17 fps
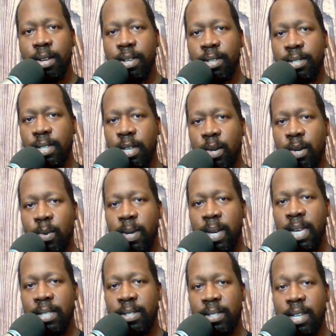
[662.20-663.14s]
So
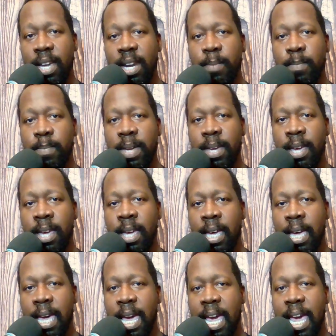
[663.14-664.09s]
it's going to be
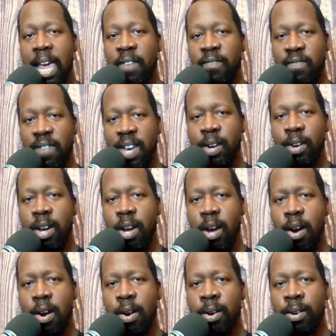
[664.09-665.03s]
a very
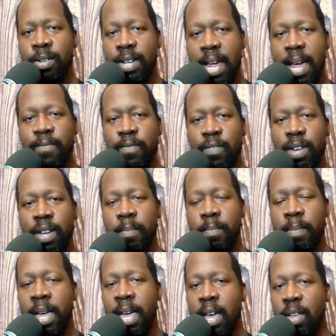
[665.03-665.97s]
hard time for
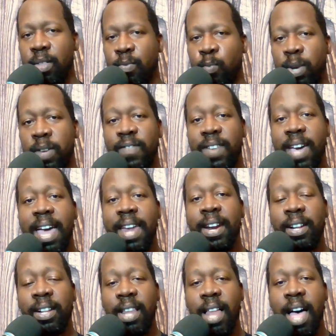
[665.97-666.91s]
him. We've
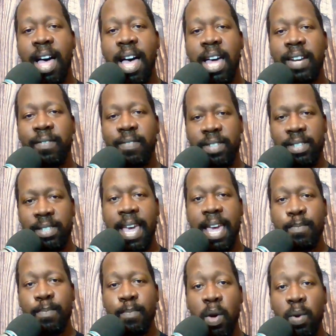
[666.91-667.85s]
gotten a lot of
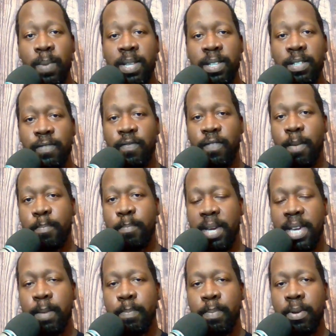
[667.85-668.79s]
sad moments from
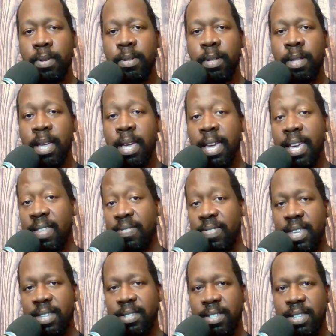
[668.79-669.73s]
people
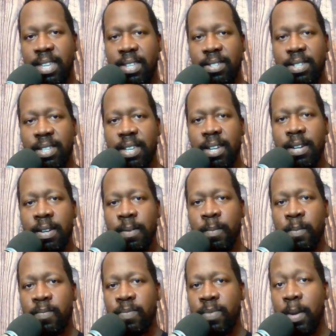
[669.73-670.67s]
this
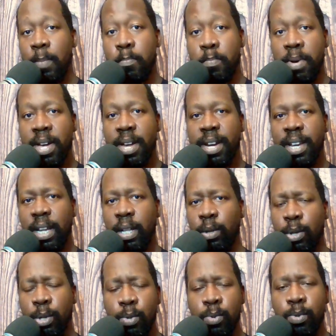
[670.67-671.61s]
season. Bunny,
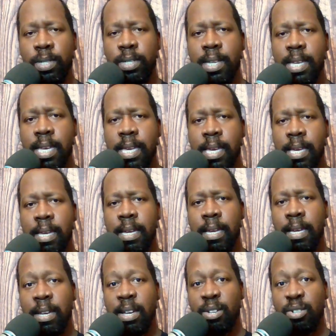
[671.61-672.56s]
Lucy,
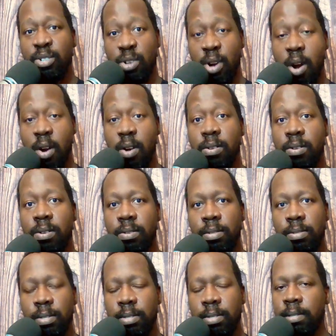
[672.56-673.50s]

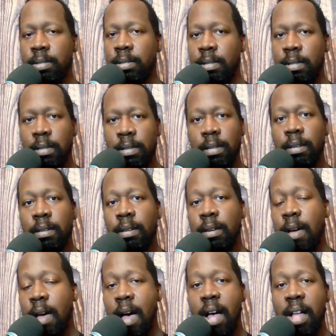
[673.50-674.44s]
Charles,
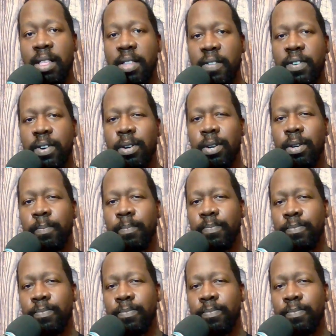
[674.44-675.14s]
Oliver.